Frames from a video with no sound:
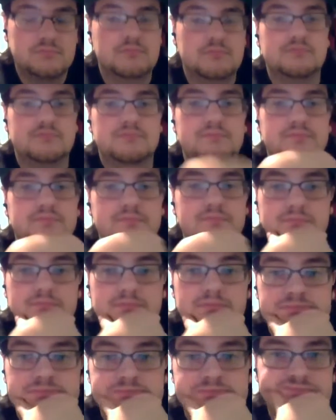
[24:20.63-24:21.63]
And I would
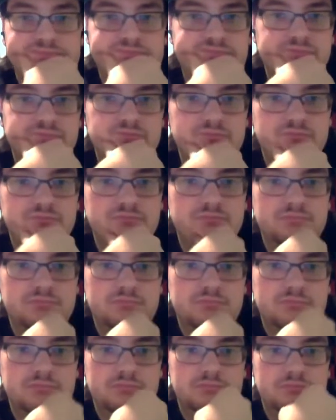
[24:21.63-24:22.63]
put Nylander back with
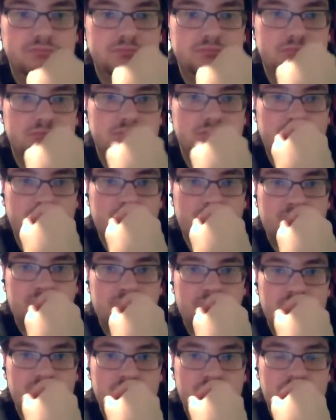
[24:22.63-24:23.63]
Matthews, and I would
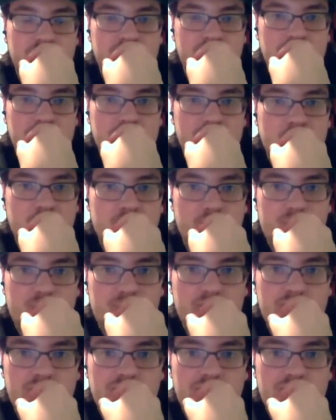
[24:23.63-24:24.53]
bring this guy